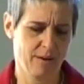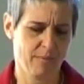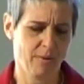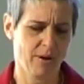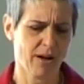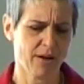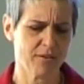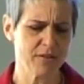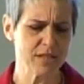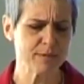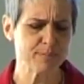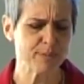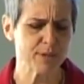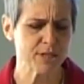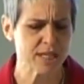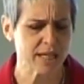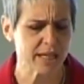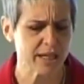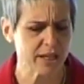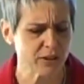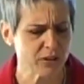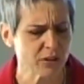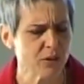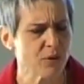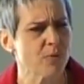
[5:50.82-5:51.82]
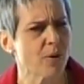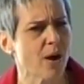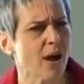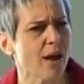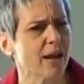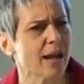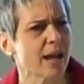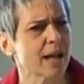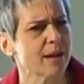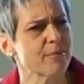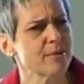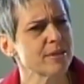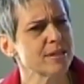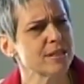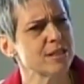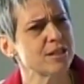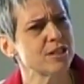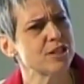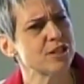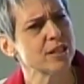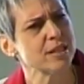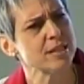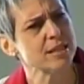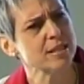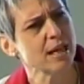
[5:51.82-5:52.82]
Well, on this particular walk, I was
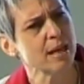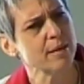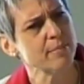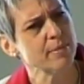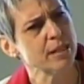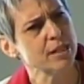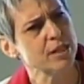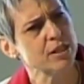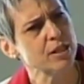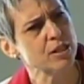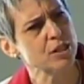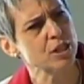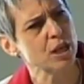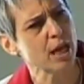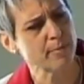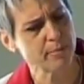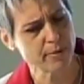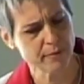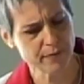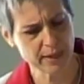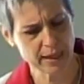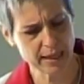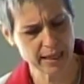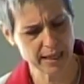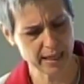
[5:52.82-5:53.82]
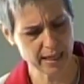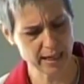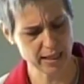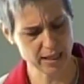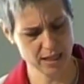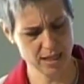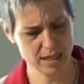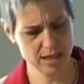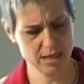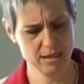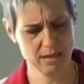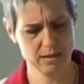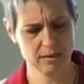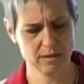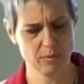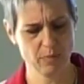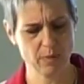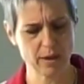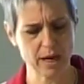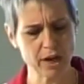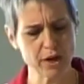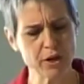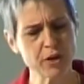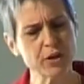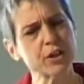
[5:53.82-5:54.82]
just coming to the top of a hill
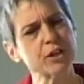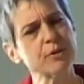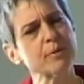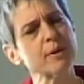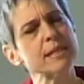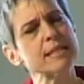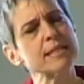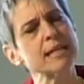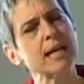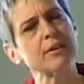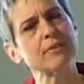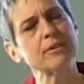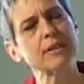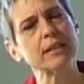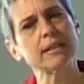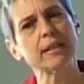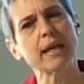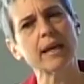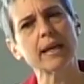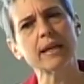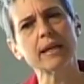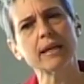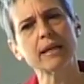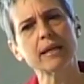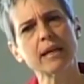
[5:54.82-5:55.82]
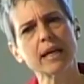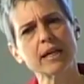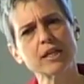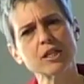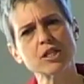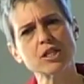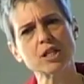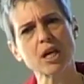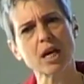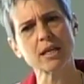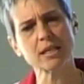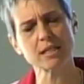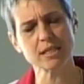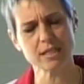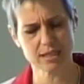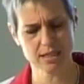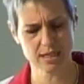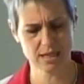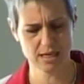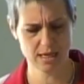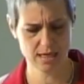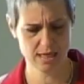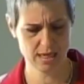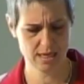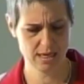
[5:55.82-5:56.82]
when I heard what sounded like
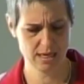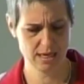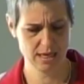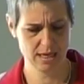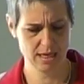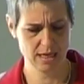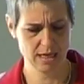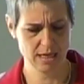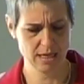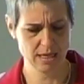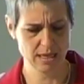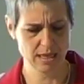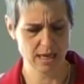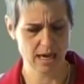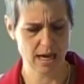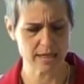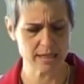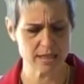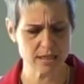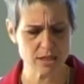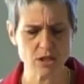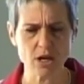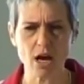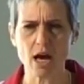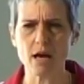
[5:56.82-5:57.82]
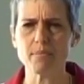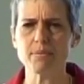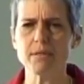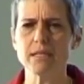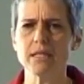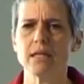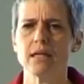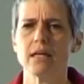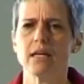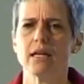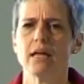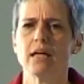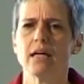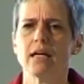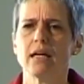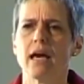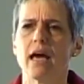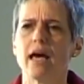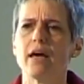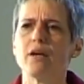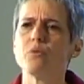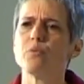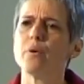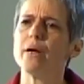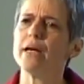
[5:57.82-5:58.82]
gunshots. I stopped
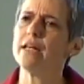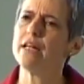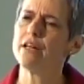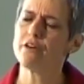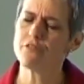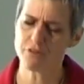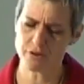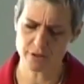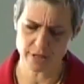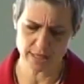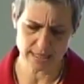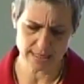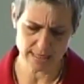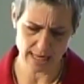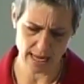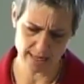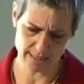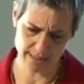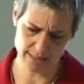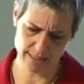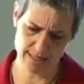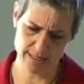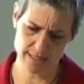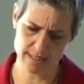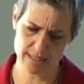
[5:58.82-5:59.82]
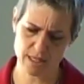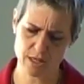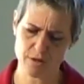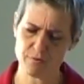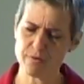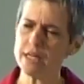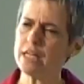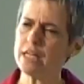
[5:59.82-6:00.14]
and waited for the silence, the